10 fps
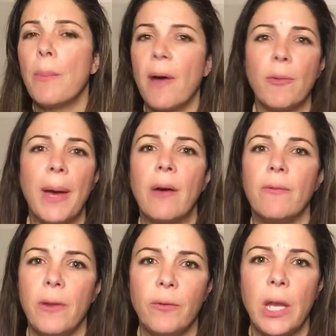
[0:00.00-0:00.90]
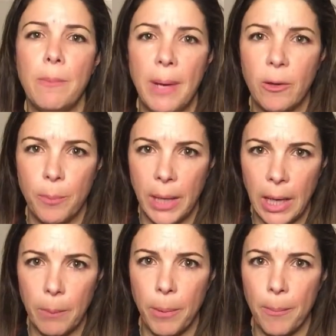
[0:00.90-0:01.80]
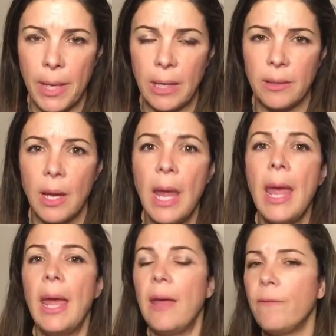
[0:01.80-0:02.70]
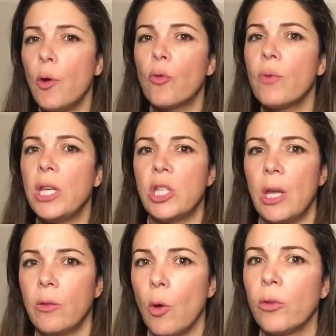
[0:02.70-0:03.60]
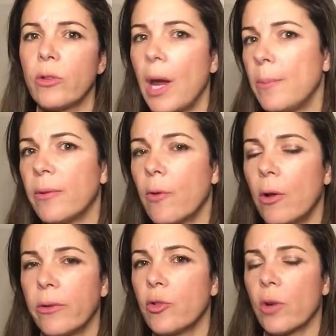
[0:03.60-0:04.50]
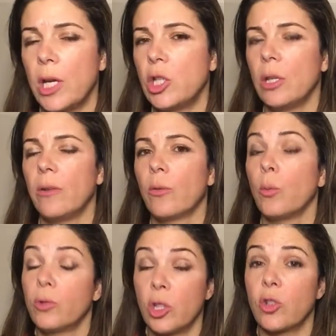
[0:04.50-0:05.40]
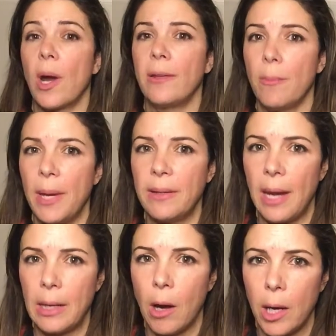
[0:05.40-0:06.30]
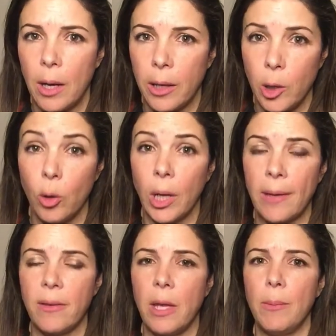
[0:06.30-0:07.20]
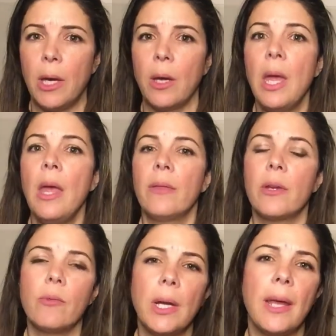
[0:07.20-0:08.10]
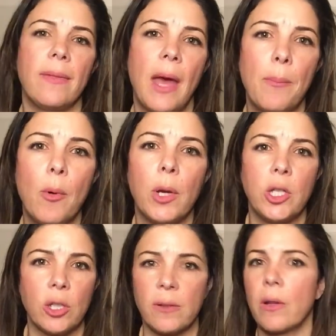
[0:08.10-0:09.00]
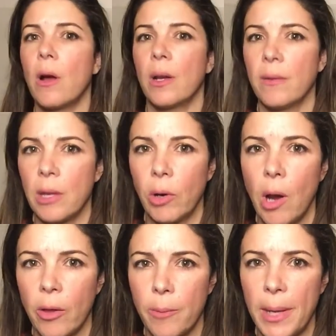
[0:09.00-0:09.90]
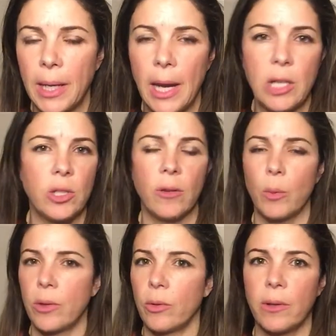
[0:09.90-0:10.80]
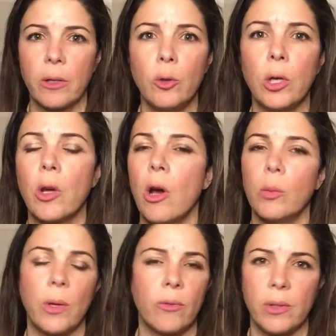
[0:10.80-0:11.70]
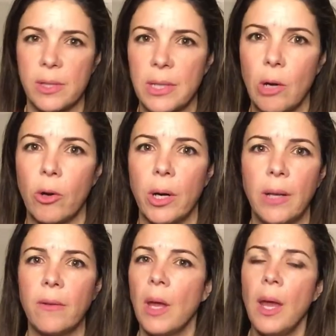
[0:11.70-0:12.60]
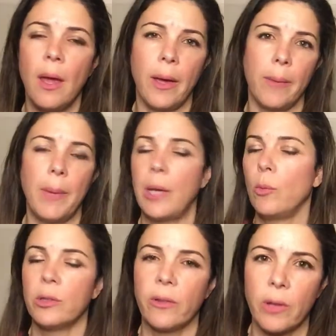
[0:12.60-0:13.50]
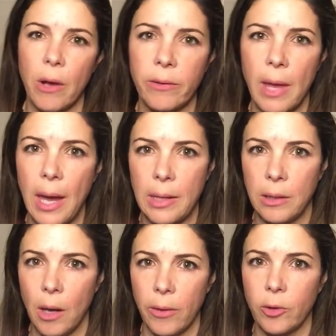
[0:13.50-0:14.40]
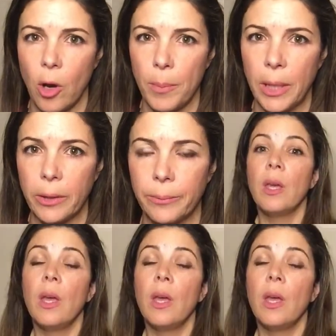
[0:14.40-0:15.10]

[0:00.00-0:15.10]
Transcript: above about 15 mg per kg per minute. If you're reaching those types of concentrations to try to maintain a uh, euglycemia, then really at that point you should start considering other medications, whether it's glucagon, whether it's steroids, um, and we'll discuss that in another topic.